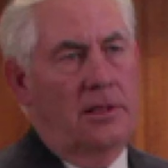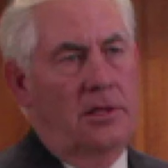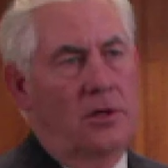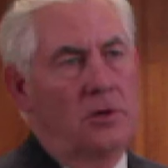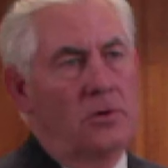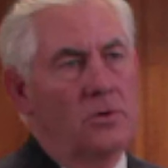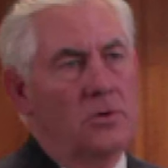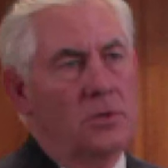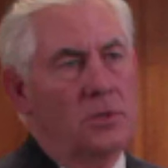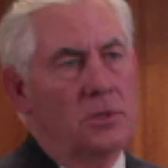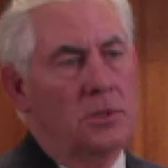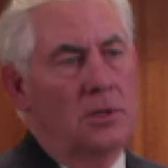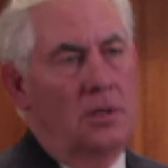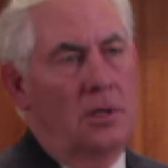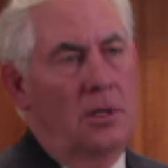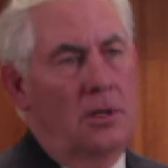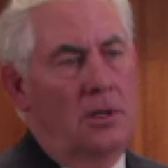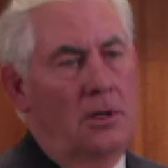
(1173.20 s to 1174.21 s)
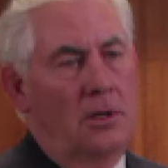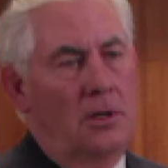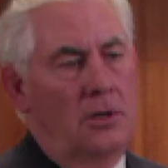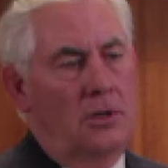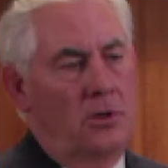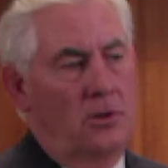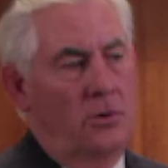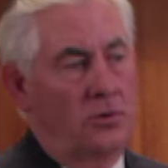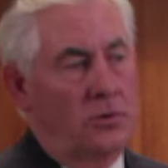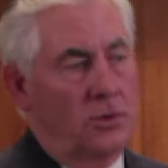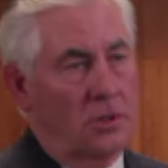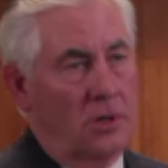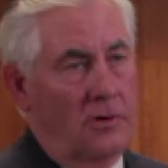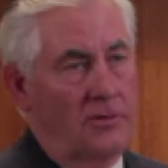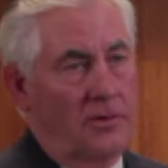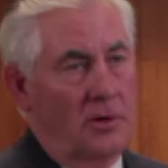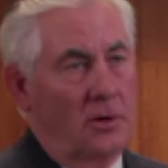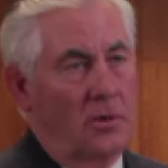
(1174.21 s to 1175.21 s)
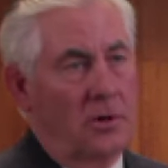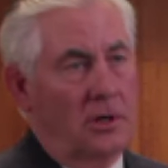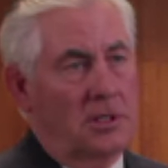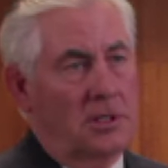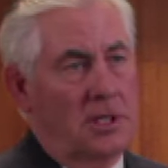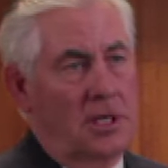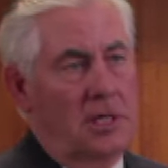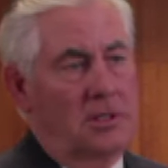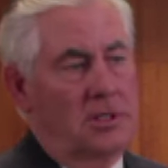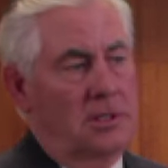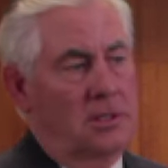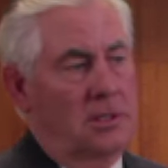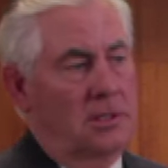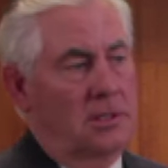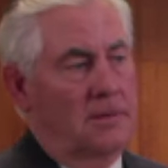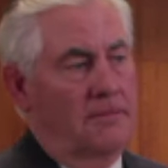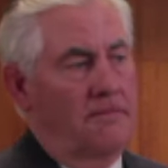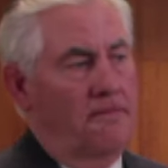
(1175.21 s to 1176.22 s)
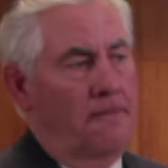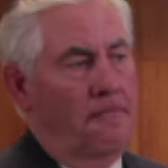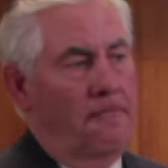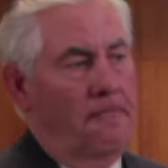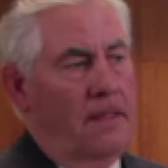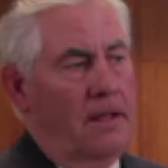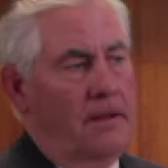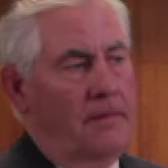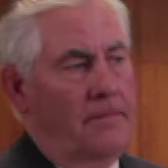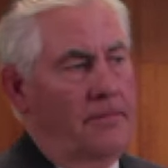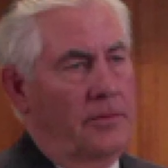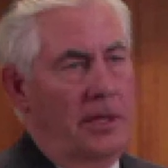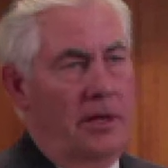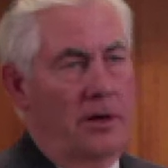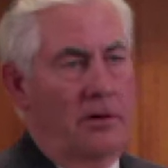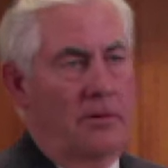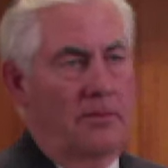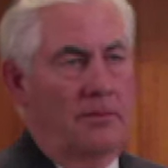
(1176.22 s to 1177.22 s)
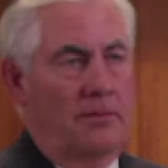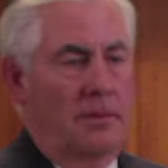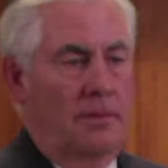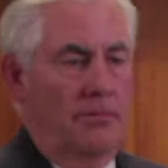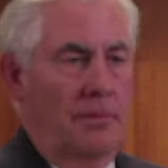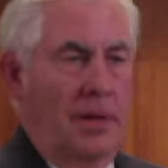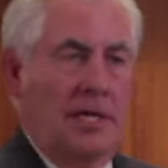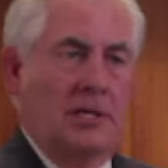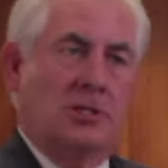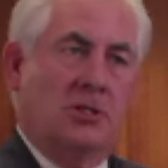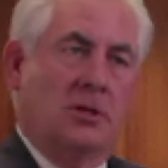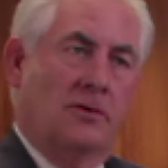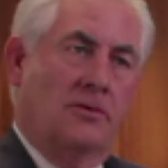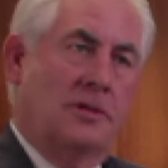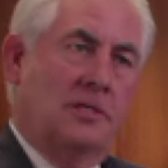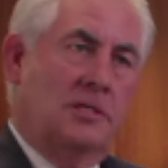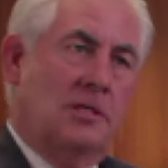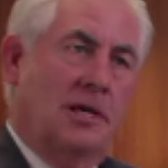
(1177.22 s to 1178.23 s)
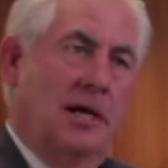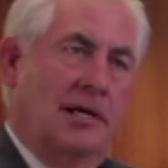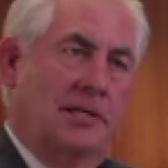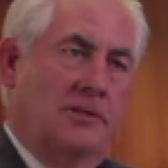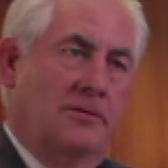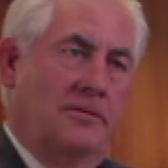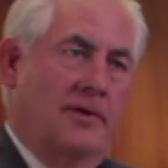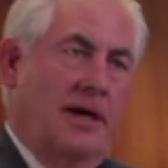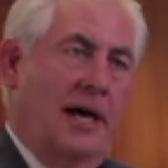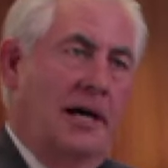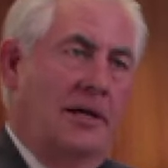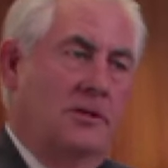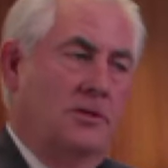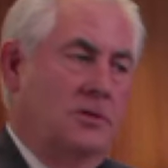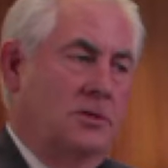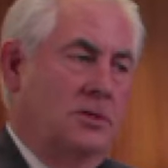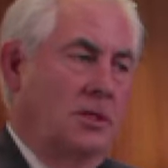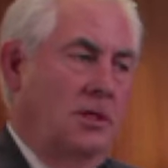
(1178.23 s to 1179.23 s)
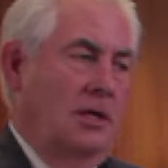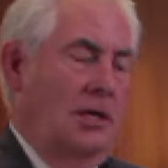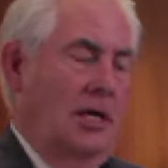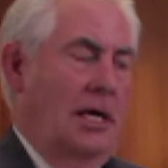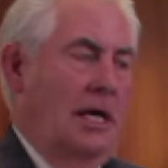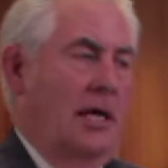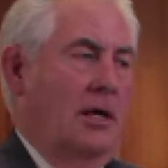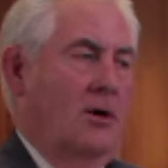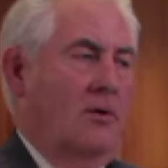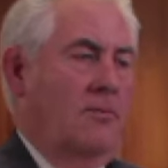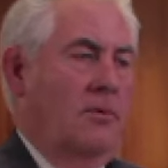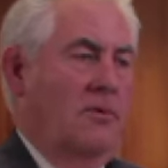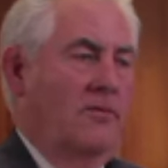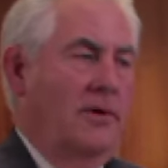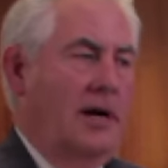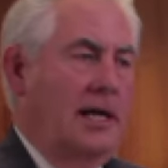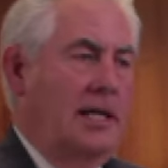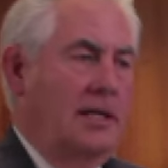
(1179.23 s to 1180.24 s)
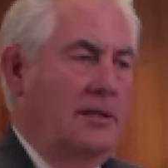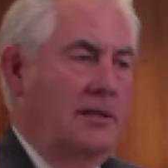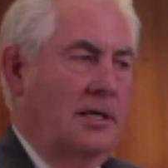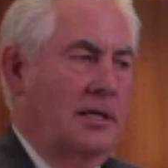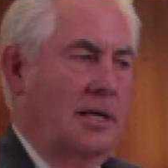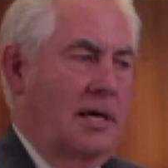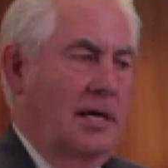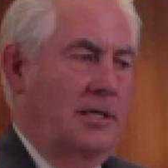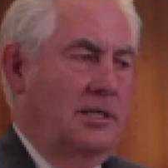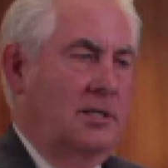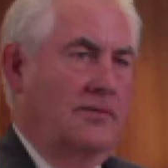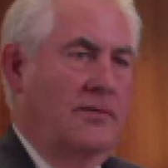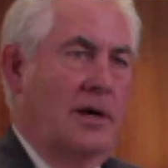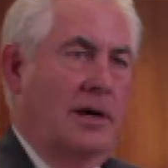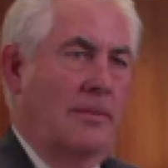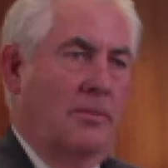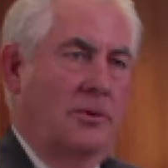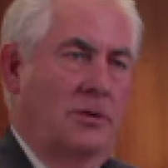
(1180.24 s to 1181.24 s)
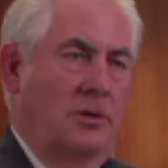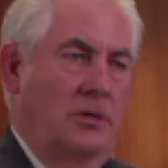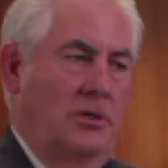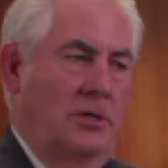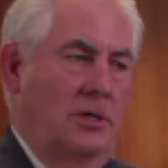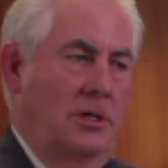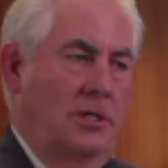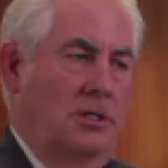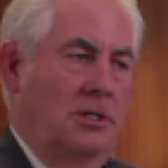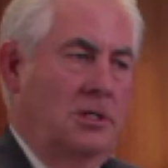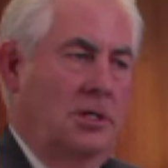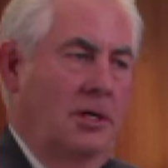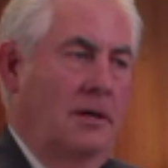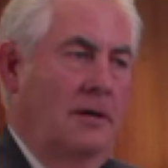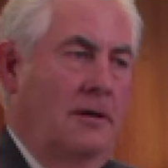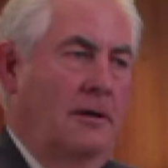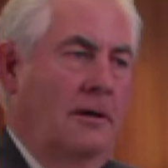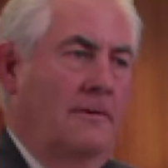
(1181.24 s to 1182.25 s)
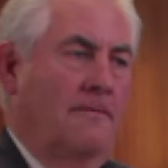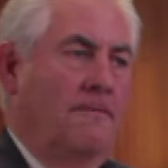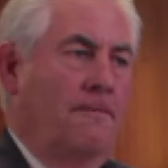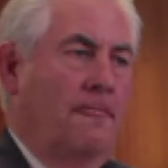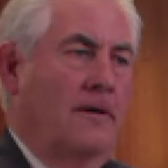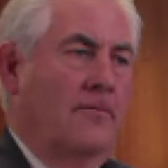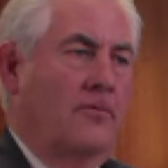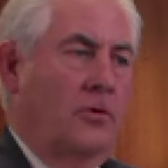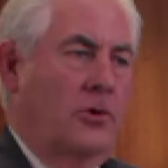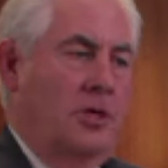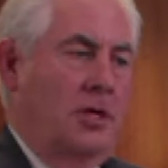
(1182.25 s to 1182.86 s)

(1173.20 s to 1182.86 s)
those youth serving organizations that are based on these kinds of values and are providing the kinds of opportunities for